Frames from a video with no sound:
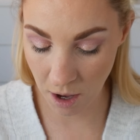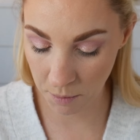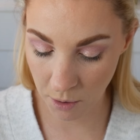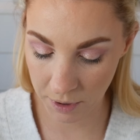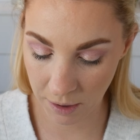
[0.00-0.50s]
I'm
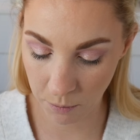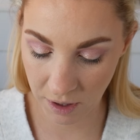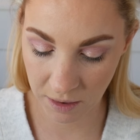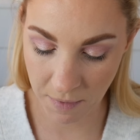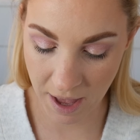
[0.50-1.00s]
going in
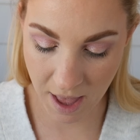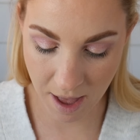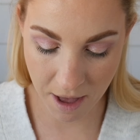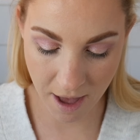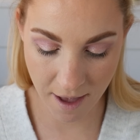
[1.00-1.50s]
with my
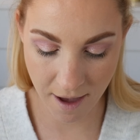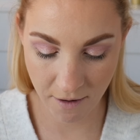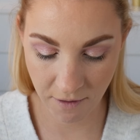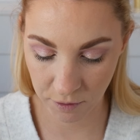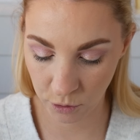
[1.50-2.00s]
I
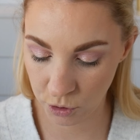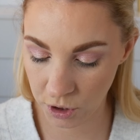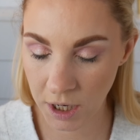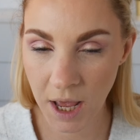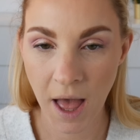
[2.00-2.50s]
Heart
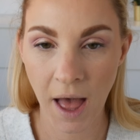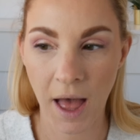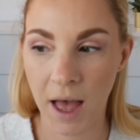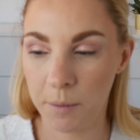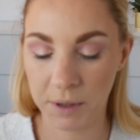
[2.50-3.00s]
Revolution
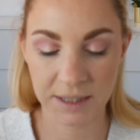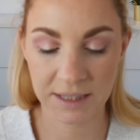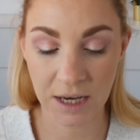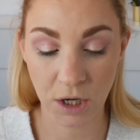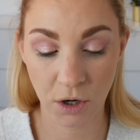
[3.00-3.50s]

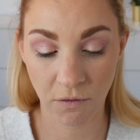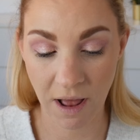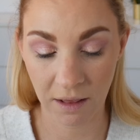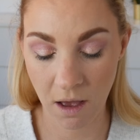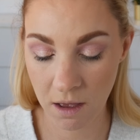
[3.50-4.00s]

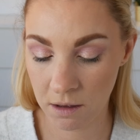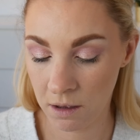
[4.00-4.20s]
Cinderella